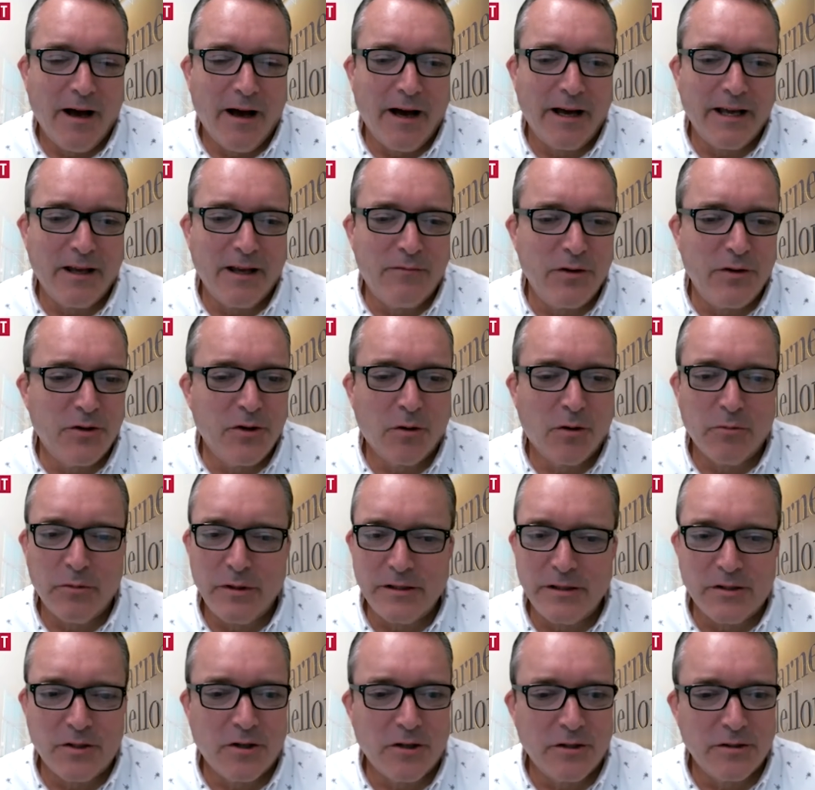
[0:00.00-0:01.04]
If you don't
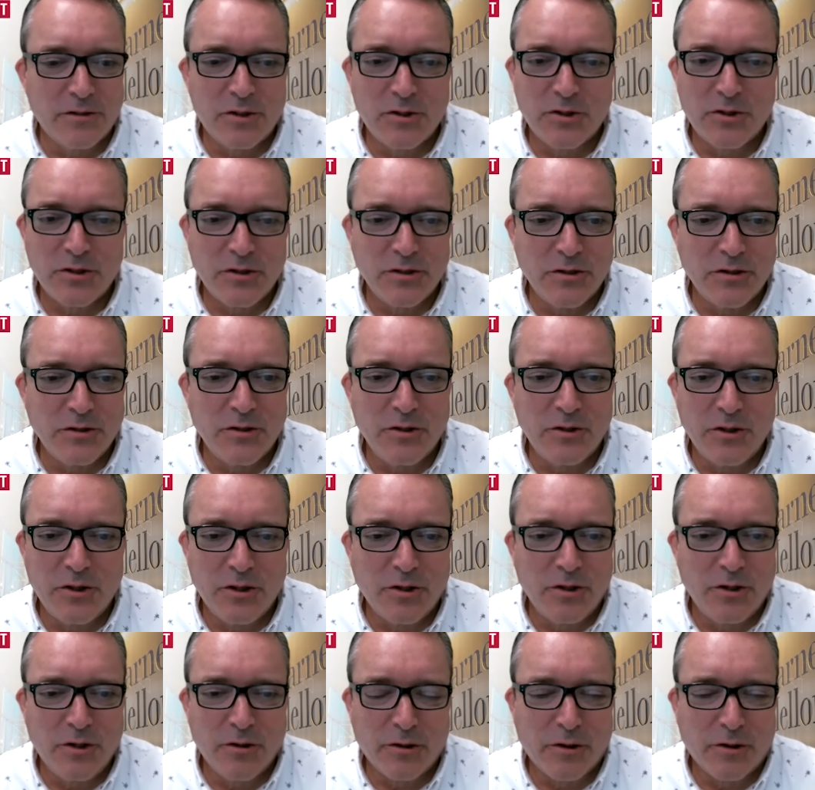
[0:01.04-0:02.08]
research,
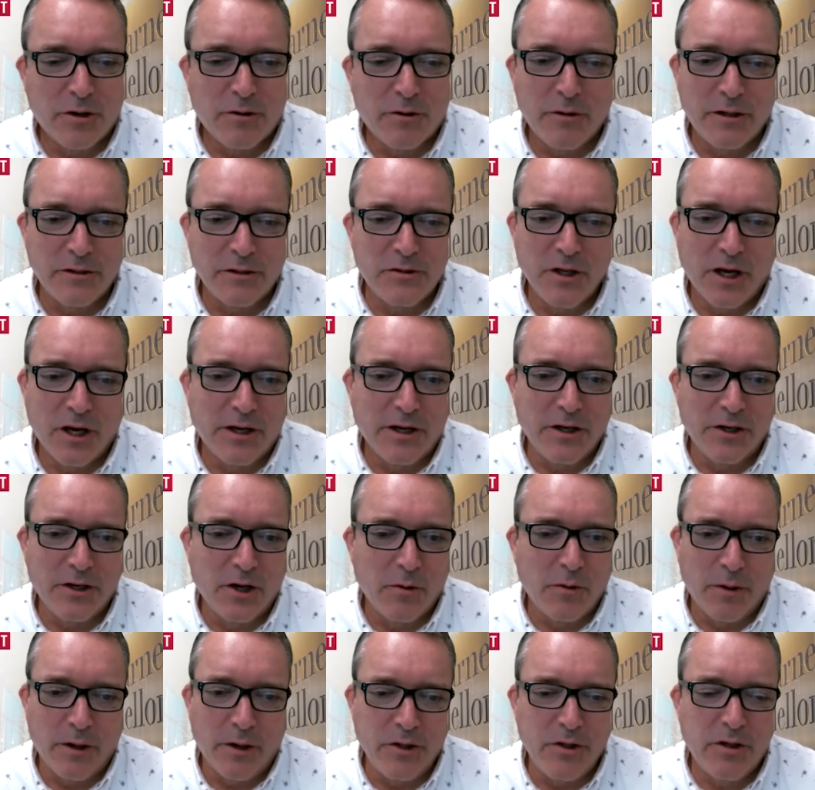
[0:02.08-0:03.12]
your career is not going to go
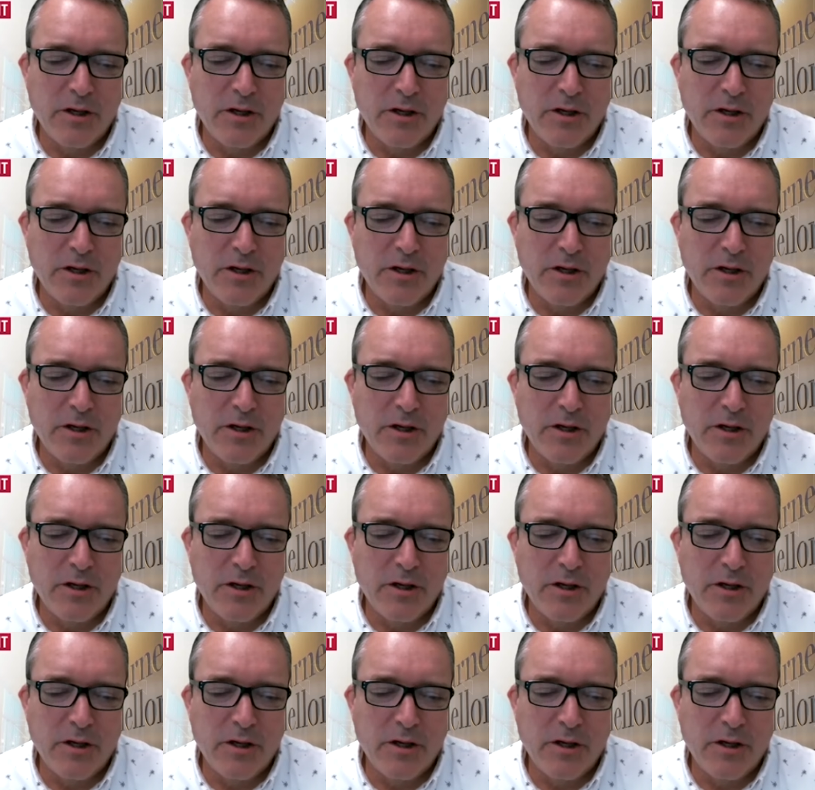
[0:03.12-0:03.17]
anywhere.